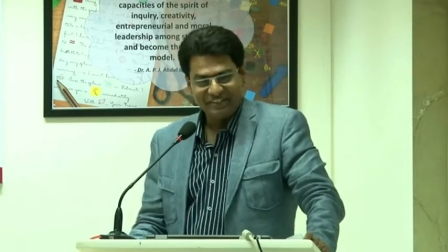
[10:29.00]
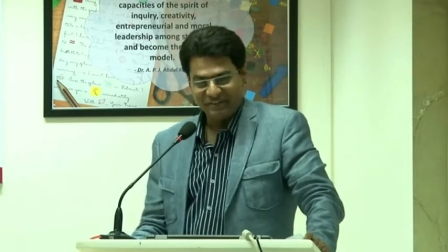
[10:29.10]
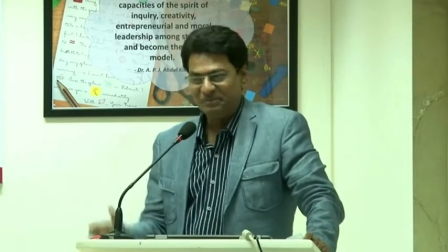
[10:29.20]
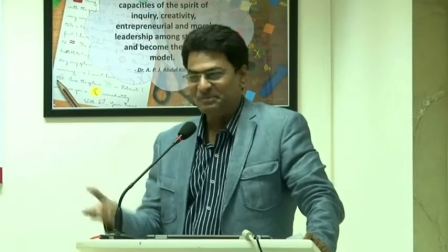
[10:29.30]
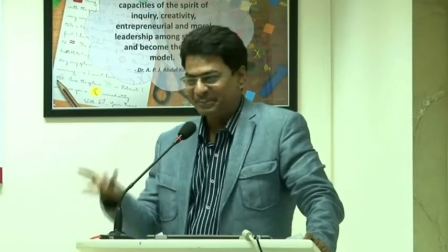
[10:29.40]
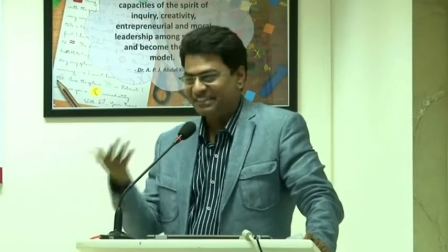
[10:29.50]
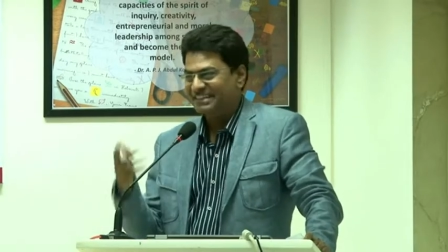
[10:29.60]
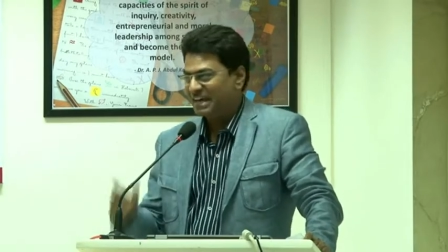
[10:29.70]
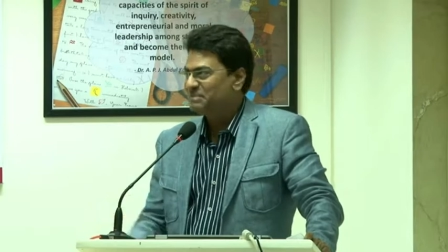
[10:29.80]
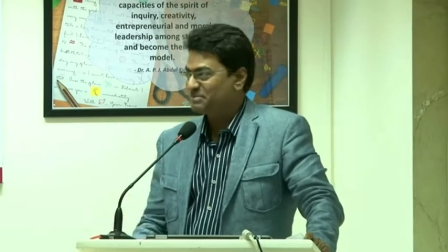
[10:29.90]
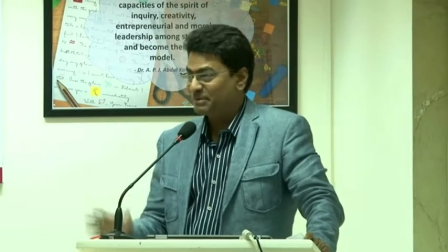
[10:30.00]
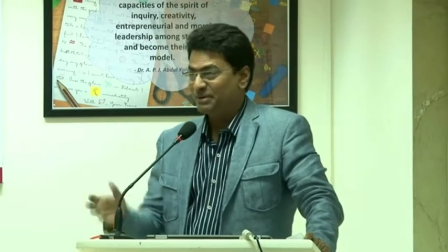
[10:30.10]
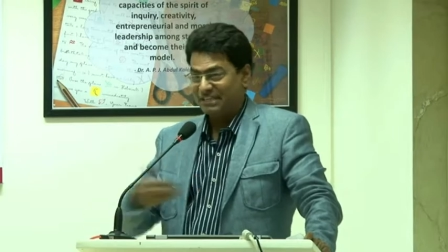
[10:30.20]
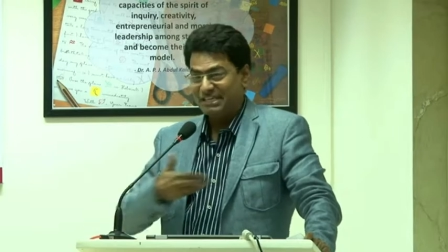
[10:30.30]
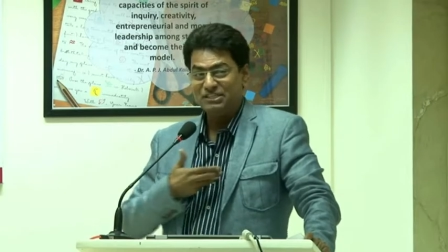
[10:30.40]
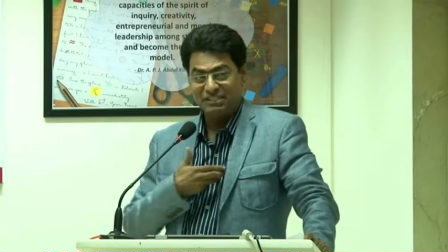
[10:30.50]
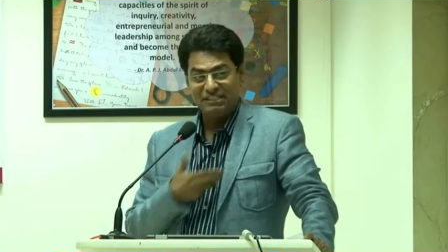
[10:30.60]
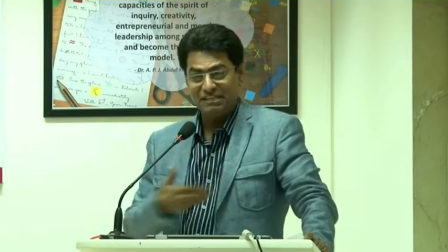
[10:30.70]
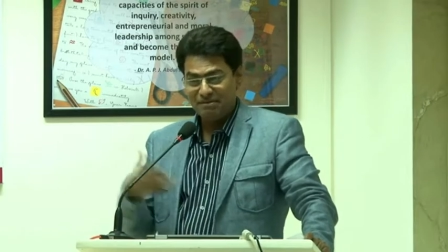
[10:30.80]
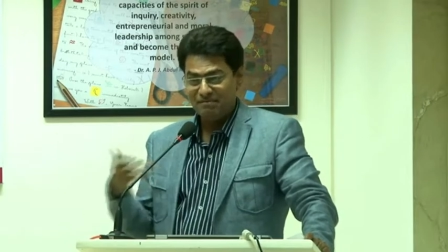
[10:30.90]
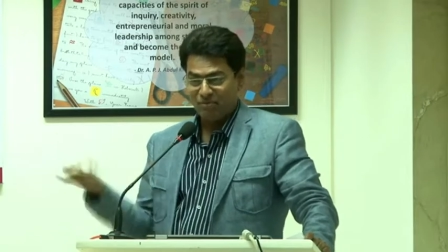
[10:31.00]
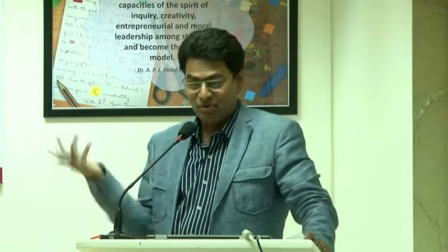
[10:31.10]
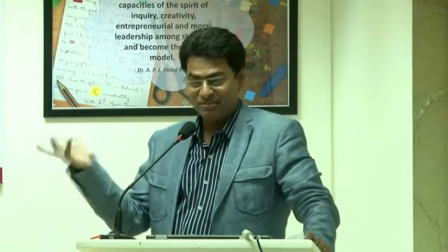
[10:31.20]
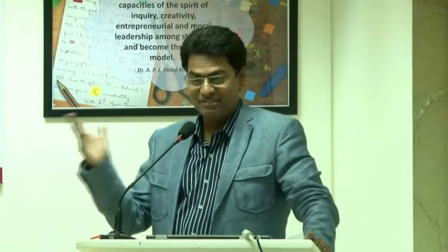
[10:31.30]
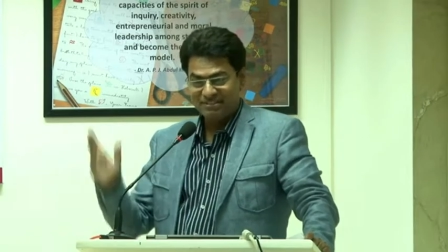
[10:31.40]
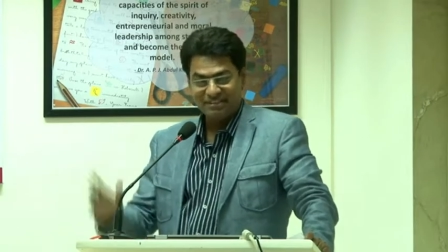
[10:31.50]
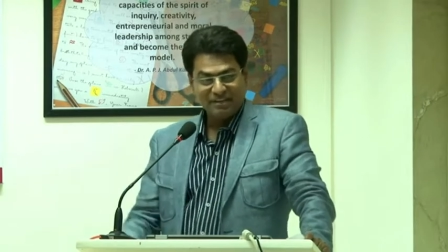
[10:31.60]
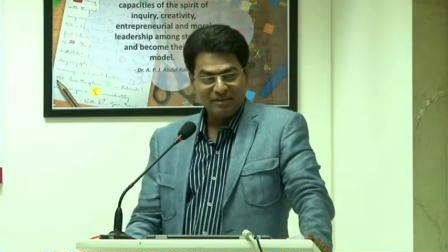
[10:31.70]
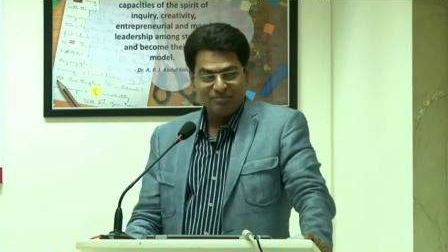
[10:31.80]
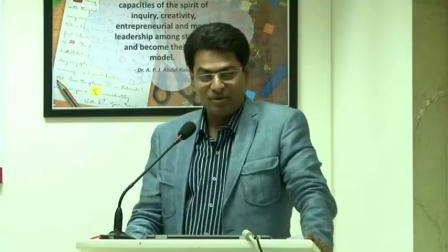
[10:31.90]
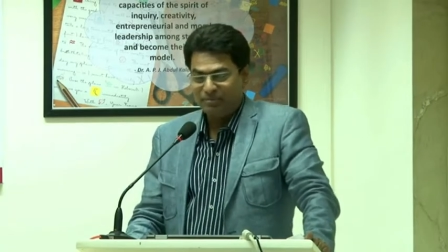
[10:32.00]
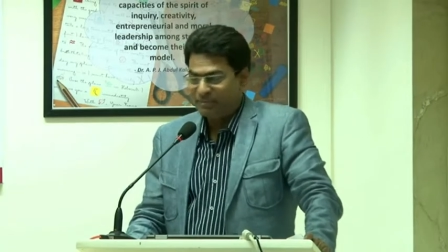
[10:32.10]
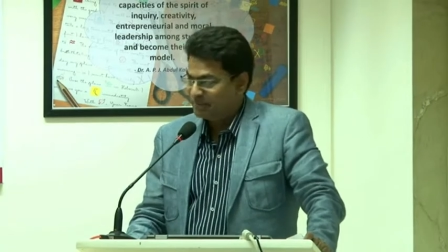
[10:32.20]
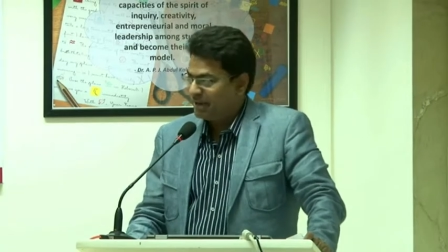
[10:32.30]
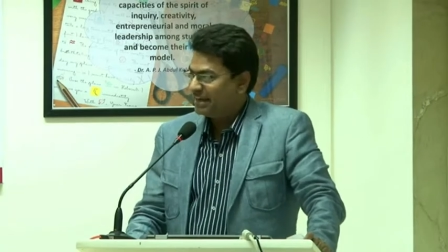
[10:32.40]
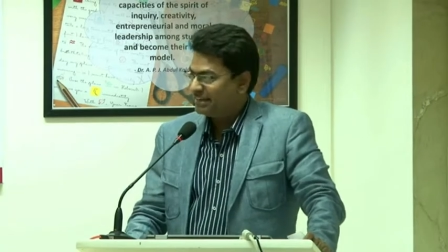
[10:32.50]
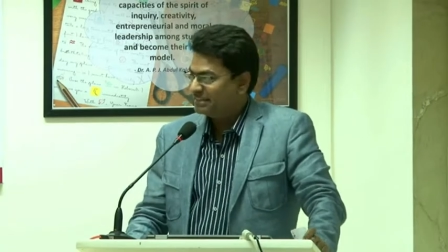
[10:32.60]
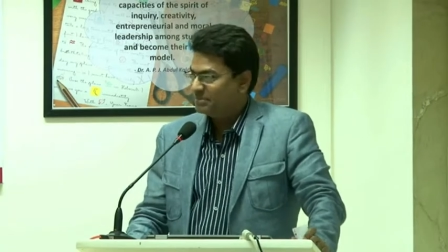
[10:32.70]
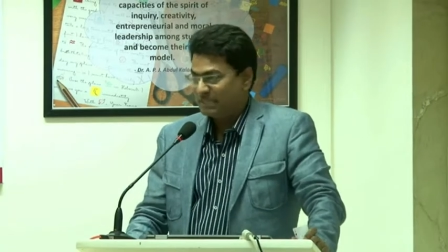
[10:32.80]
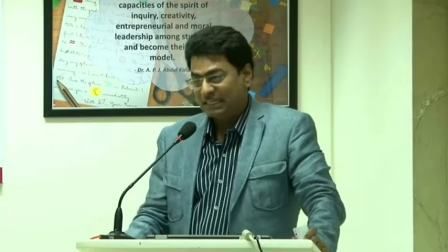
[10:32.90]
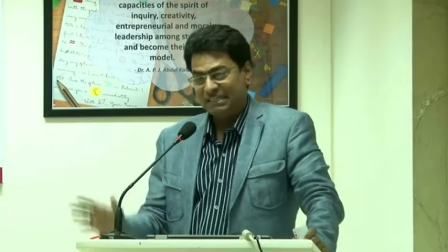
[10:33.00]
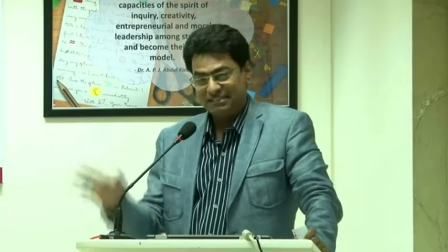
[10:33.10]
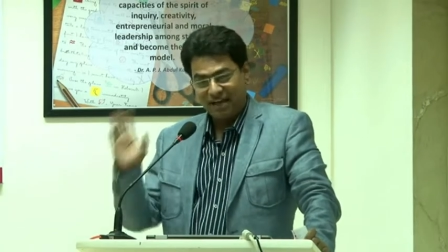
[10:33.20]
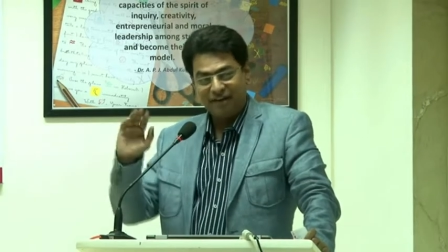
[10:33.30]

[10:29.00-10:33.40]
you know, it helps because he's the most popular man in the Middle East.